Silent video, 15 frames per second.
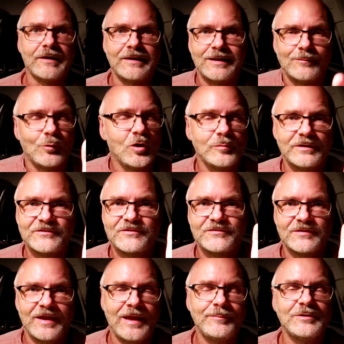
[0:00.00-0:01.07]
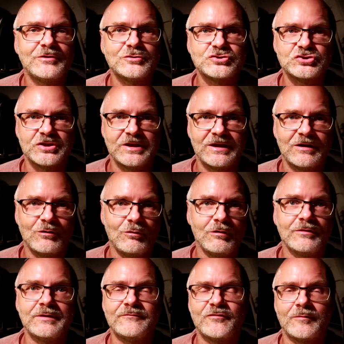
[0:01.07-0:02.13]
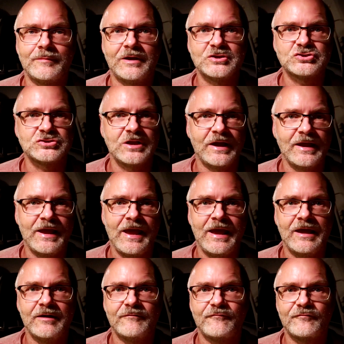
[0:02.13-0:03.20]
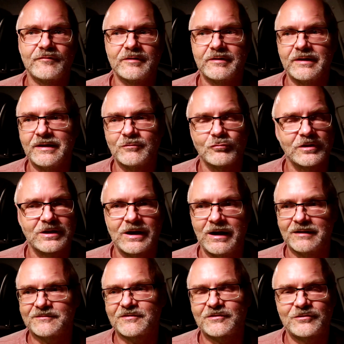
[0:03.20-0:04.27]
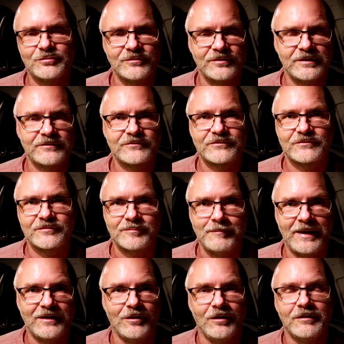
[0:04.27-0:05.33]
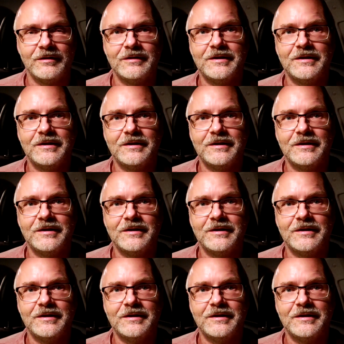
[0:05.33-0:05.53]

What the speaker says: and I'm always happy to share all the information I have in regards to this matter.